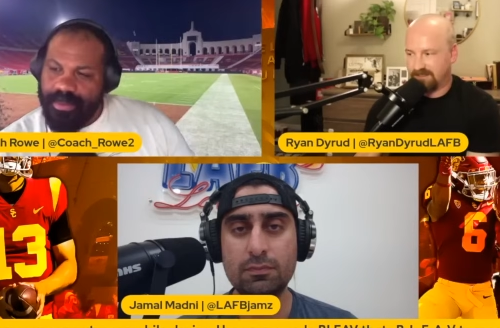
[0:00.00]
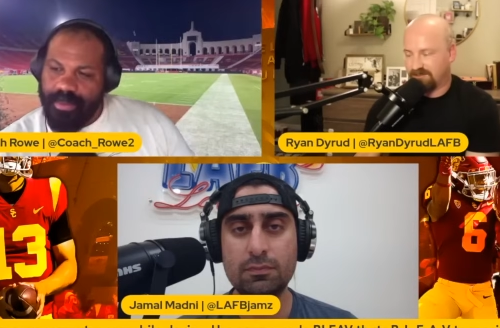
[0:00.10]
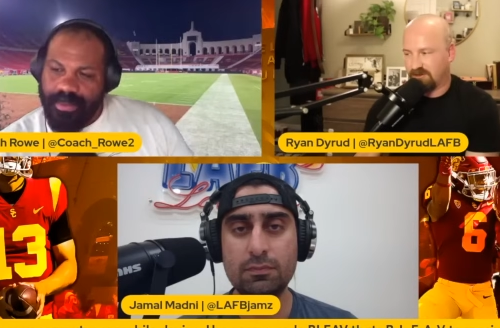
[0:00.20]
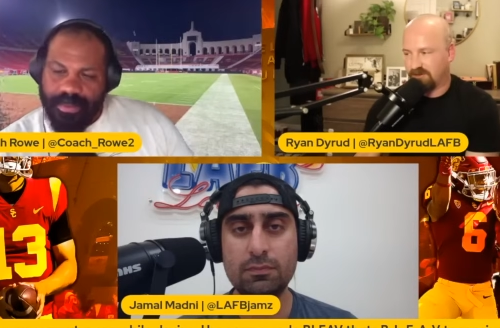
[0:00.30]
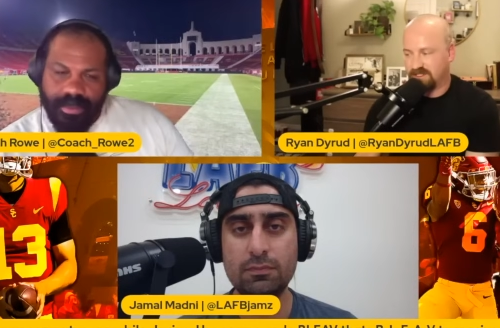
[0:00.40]

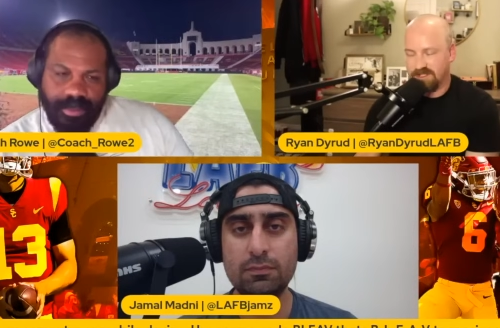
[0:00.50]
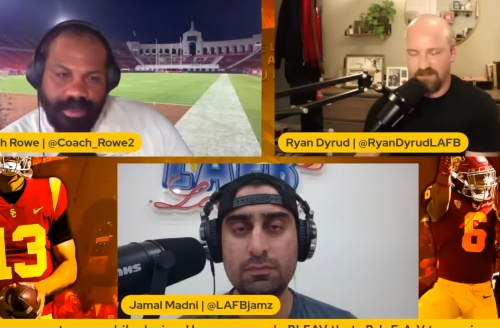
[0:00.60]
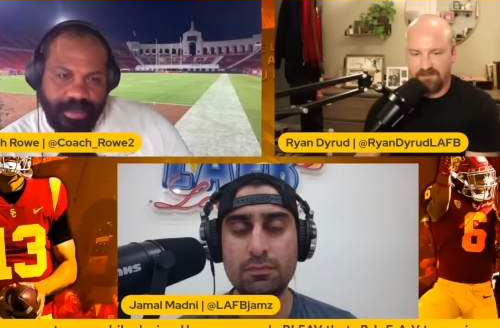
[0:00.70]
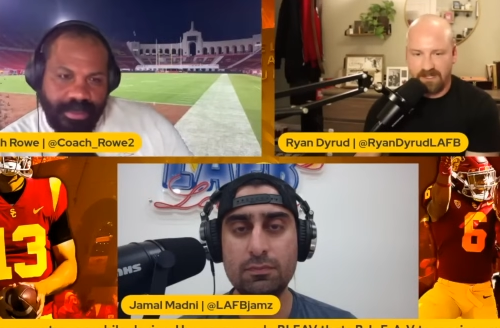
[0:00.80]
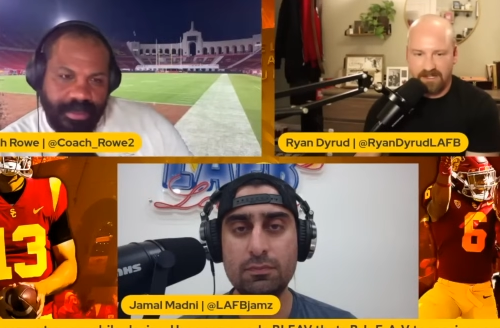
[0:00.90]
Speaker 1: throwing
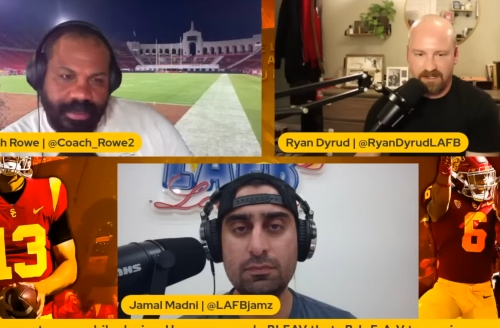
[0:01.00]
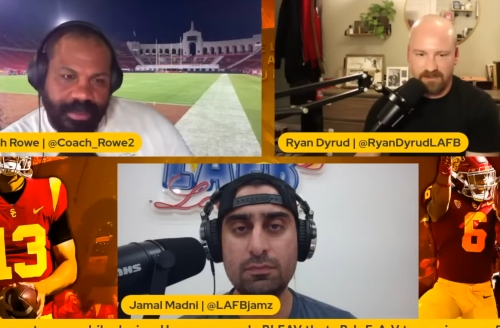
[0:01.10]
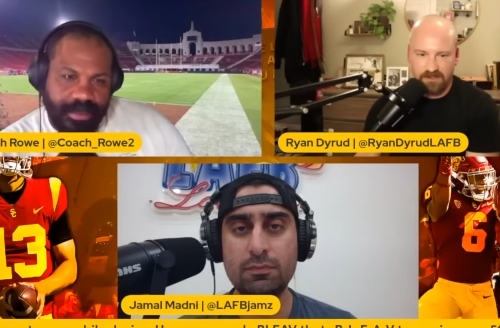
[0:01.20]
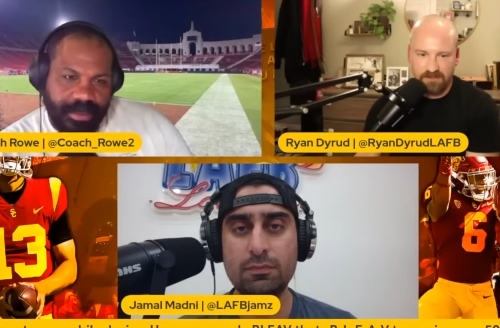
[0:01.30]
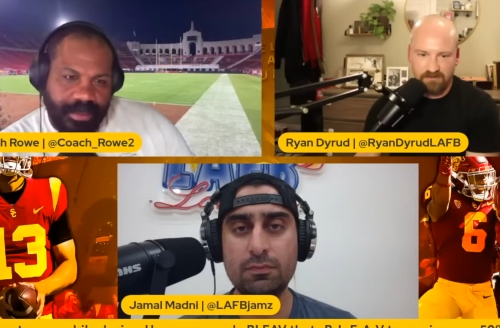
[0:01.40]
stuff at, at
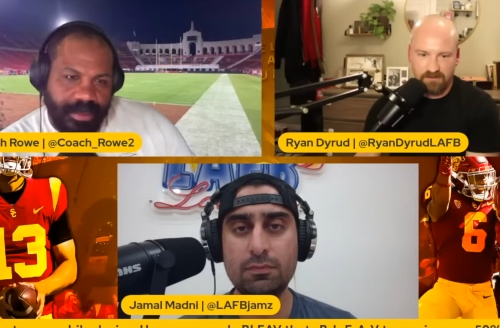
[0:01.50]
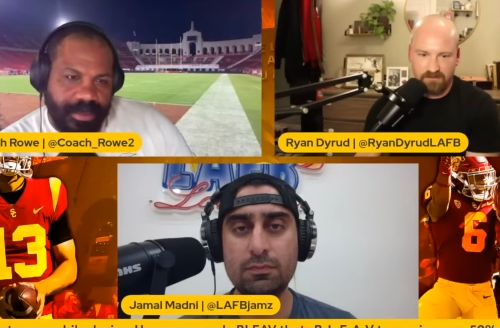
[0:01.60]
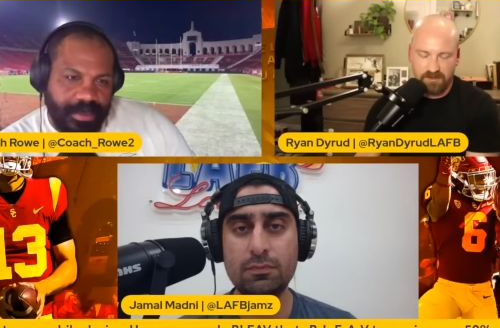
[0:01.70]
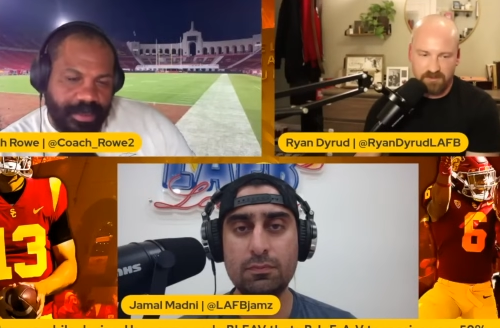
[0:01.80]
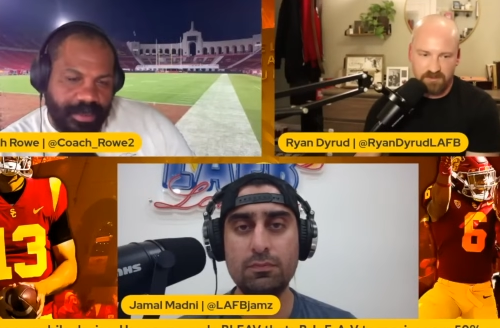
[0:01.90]
other
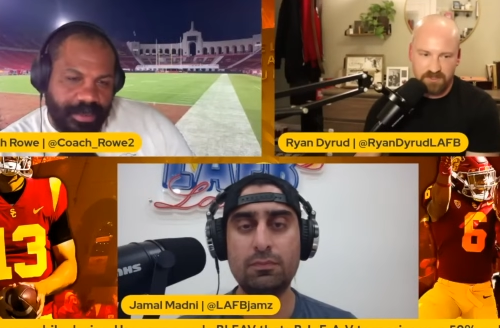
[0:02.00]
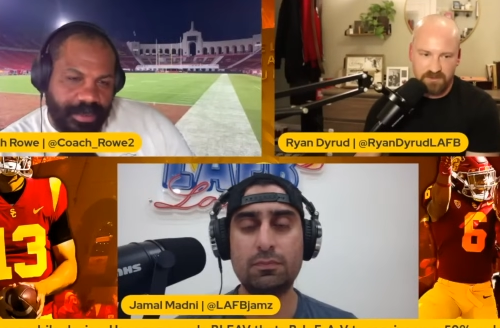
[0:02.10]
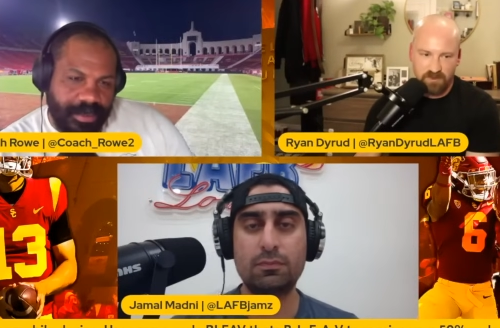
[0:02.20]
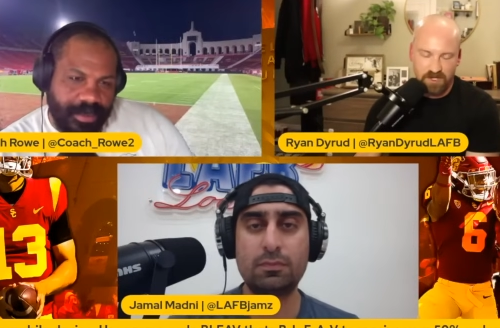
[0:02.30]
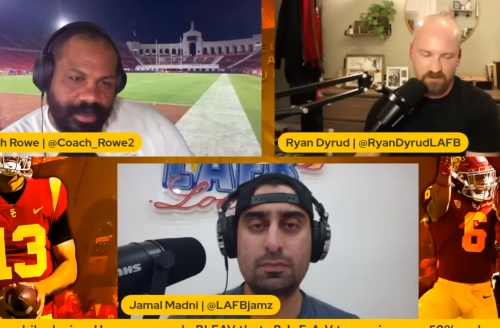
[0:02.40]
recruits as well.